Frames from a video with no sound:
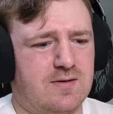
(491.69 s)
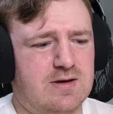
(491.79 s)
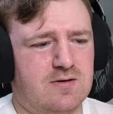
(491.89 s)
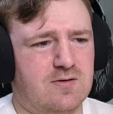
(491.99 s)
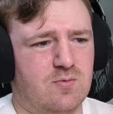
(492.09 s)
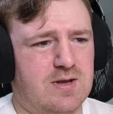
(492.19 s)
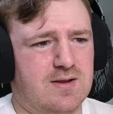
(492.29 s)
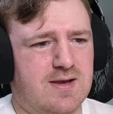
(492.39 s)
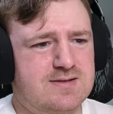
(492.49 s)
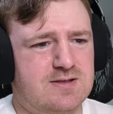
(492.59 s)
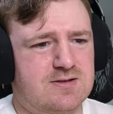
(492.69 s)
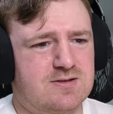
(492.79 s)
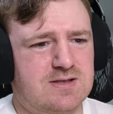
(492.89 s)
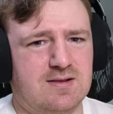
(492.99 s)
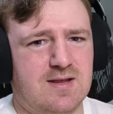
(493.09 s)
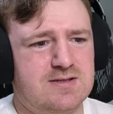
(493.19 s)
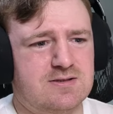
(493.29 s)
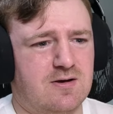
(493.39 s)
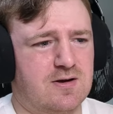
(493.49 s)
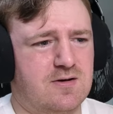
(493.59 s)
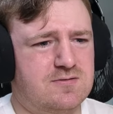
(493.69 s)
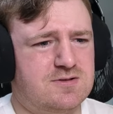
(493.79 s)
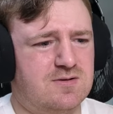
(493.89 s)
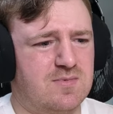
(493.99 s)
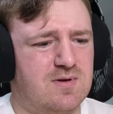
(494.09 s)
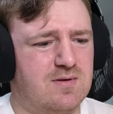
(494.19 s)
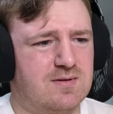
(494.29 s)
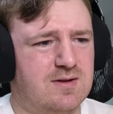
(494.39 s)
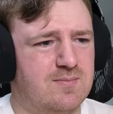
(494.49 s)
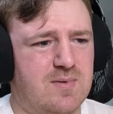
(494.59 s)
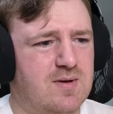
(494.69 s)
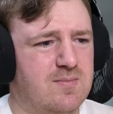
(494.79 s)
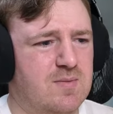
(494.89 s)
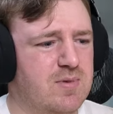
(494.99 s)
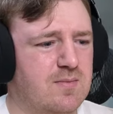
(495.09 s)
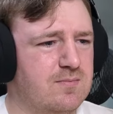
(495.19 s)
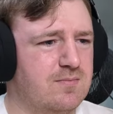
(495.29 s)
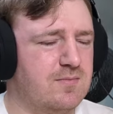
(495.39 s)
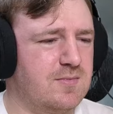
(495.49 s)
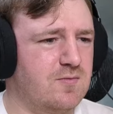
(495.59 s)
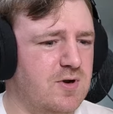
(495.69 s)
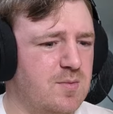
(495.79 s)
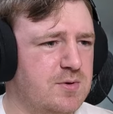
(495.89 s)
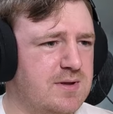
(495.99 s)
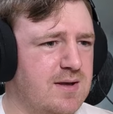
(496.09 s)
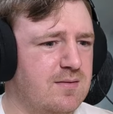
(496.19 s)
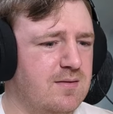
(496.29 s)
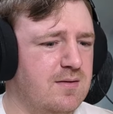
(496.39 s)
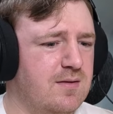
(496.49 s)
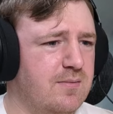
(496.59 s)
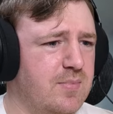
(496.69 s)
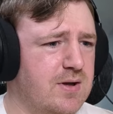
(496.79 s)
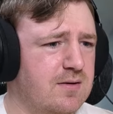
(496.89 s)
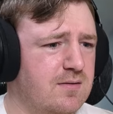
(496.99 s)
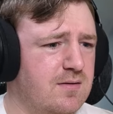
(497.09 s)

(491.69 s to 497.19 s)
lighter weight class that does like less knockouts or something? Maybe I'm wrong about that. But.